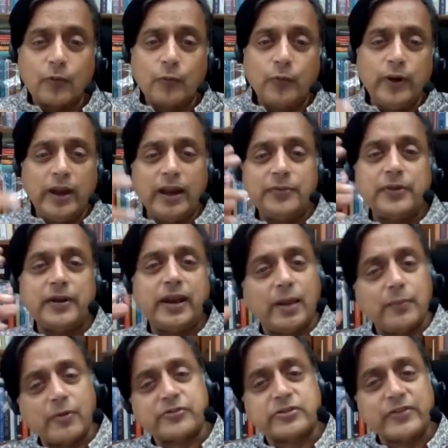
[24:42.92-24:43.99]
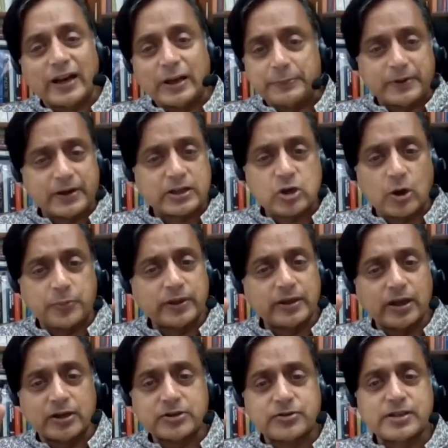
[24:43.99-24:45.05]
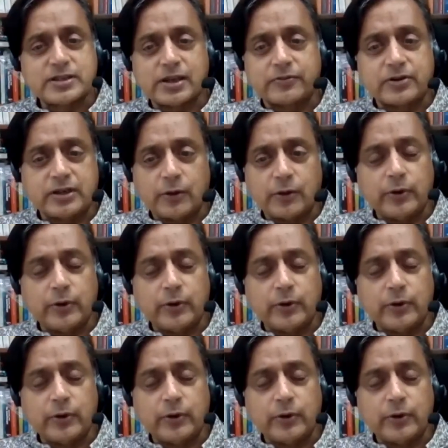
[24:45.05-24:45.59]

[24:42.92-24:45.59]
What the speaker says: We in the name of development are chopping down trees every day.